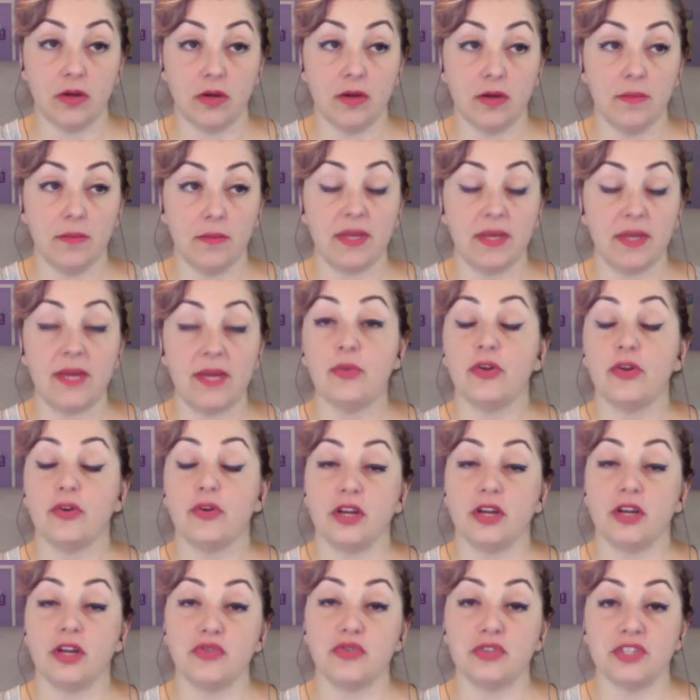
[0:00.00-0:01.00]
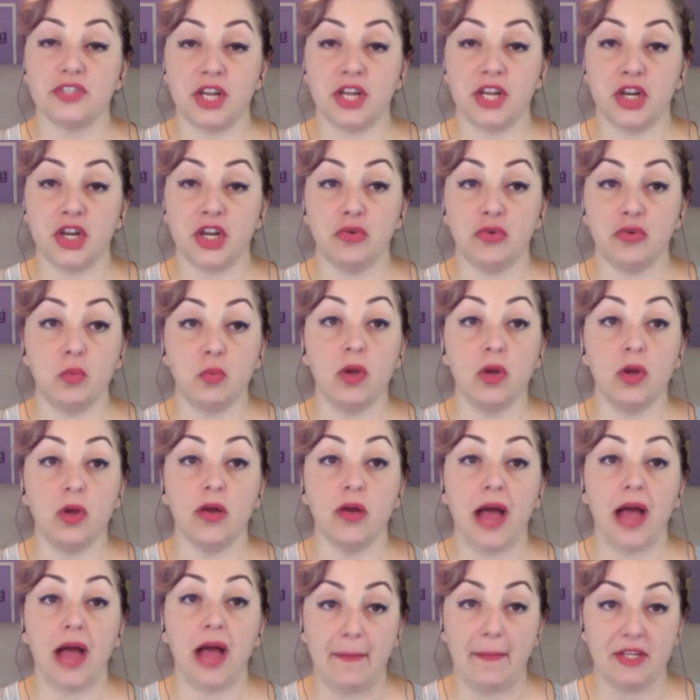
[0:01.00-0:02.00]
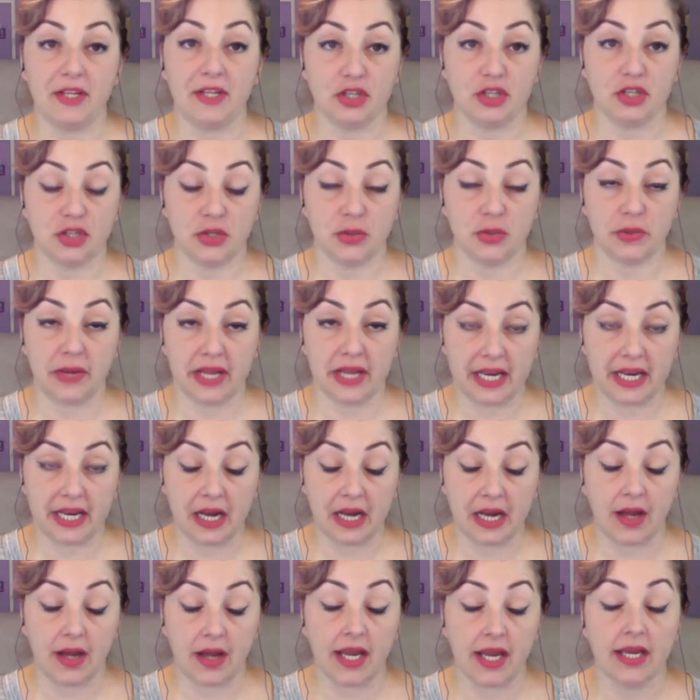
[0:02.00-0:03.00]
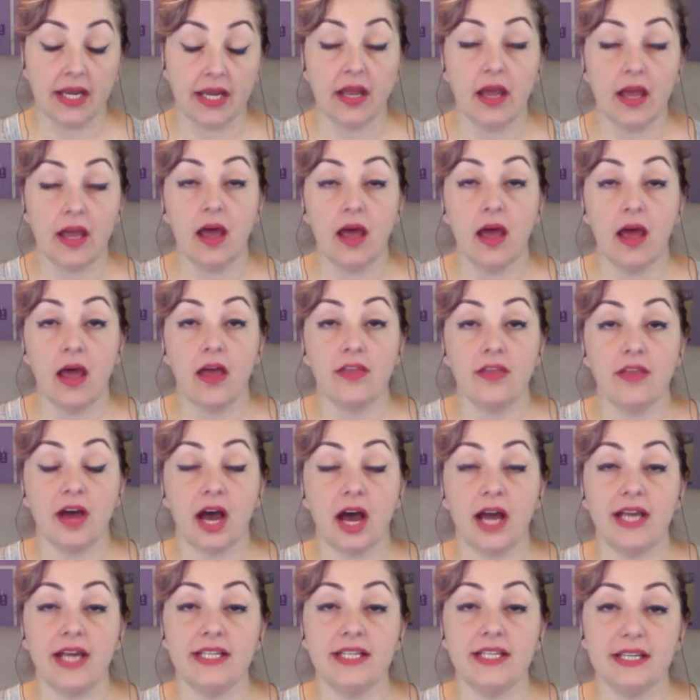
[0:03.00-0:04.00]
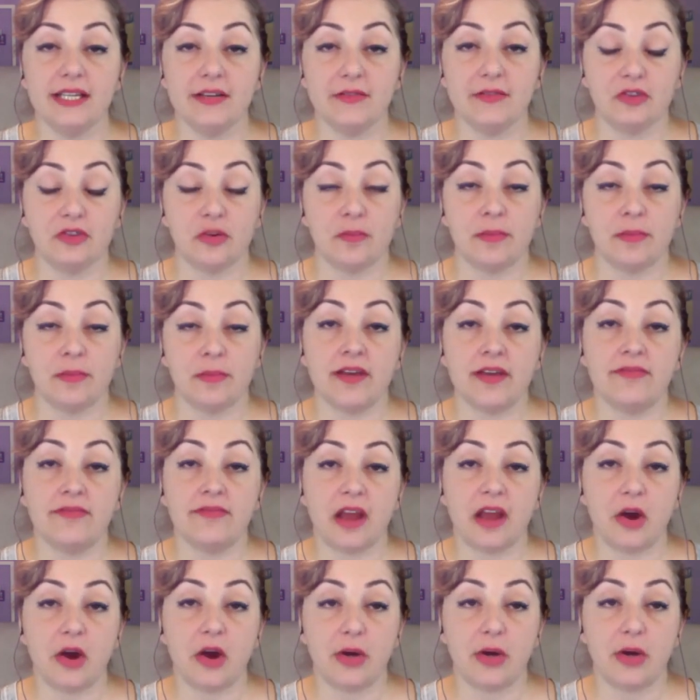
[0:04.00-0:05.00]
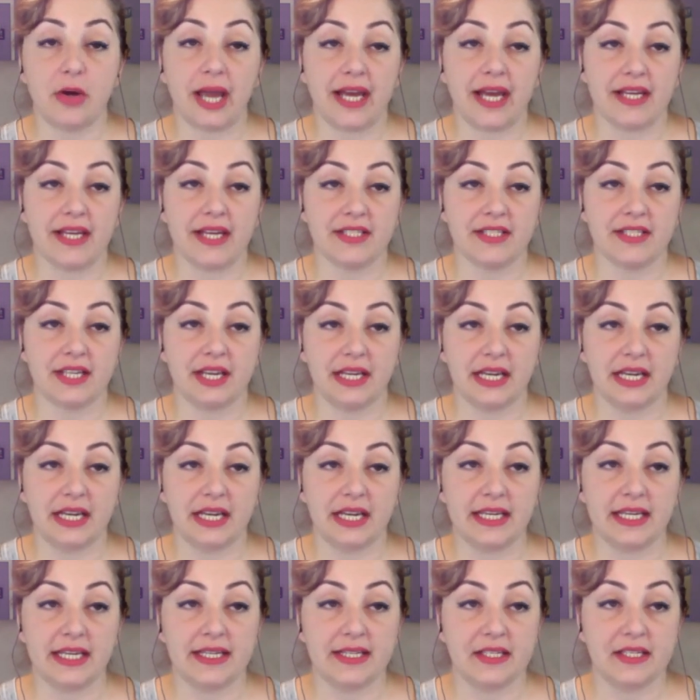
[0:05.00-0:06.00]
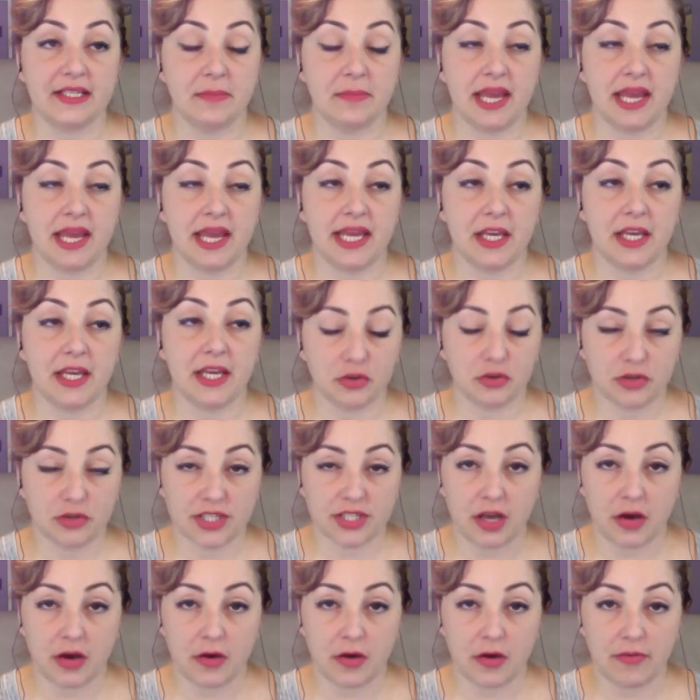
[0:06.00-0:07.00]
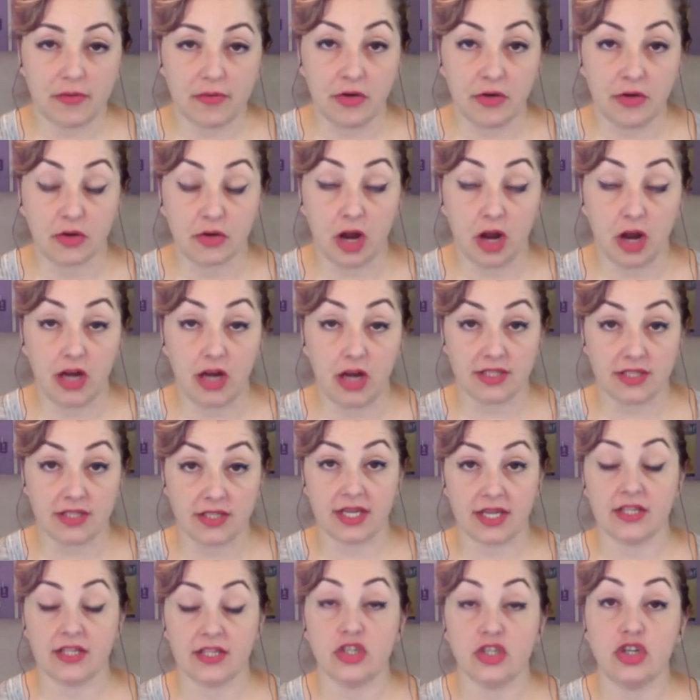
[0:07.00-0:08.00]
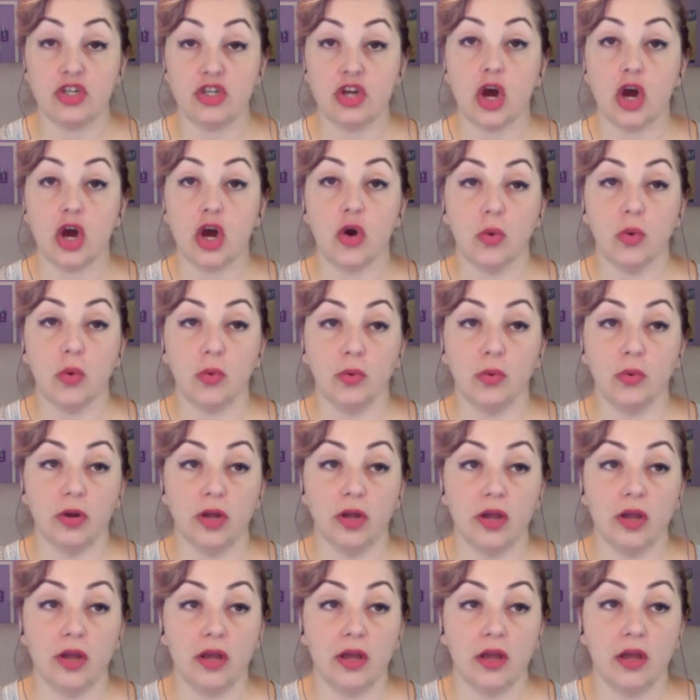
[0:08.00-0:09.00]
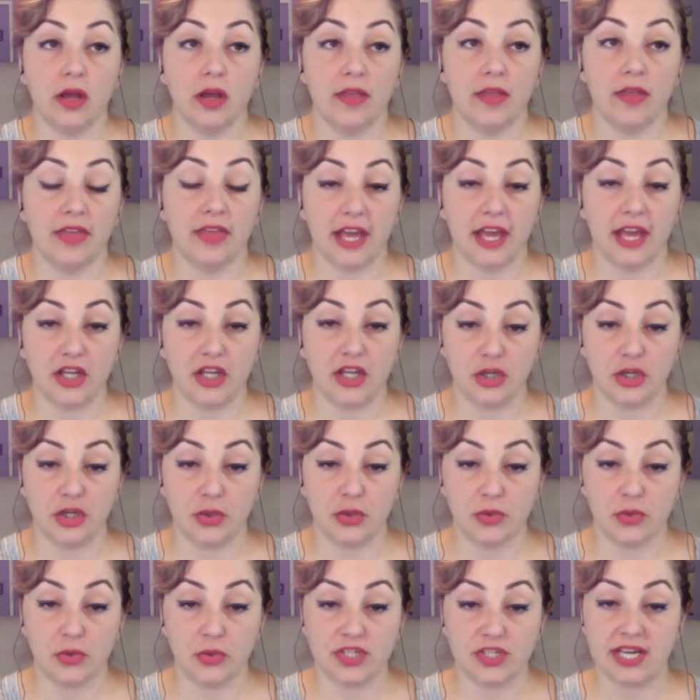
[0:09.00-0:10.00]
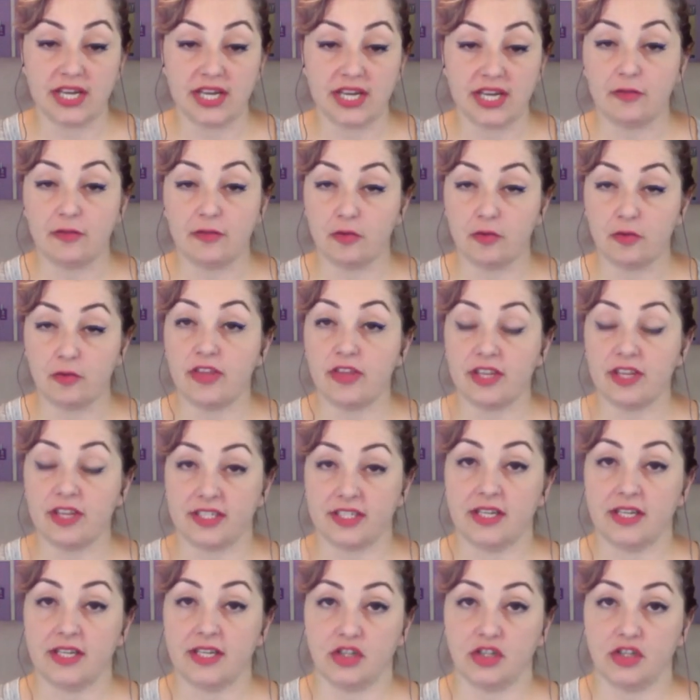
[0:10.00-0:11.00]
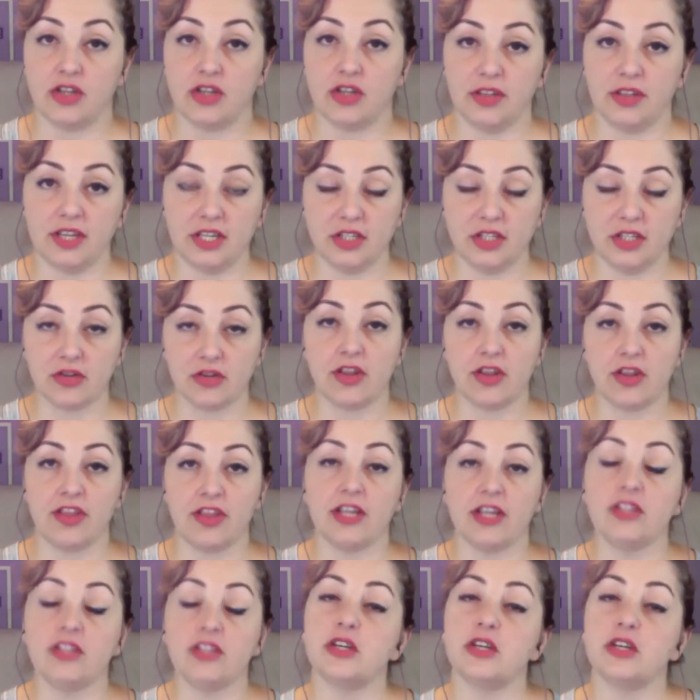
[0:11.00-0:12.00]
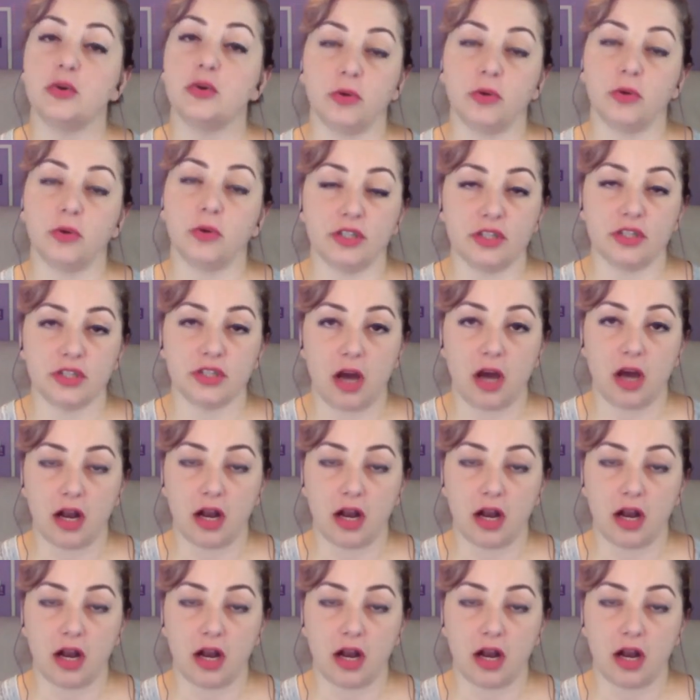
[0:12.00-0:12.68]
people that are interested in you will happen to tune in on it. The idea for me of narrowcasting is making yourself and your content known, that you stand for this niche, that these are the things that you're going to talk